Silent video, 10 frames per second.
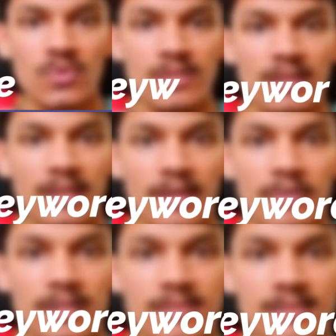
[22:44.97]
using
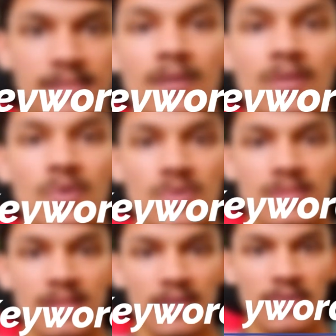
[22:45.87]
keywords.
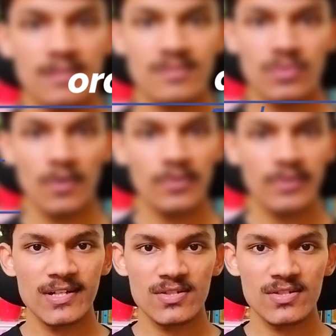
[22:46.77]
Use keywords throughout your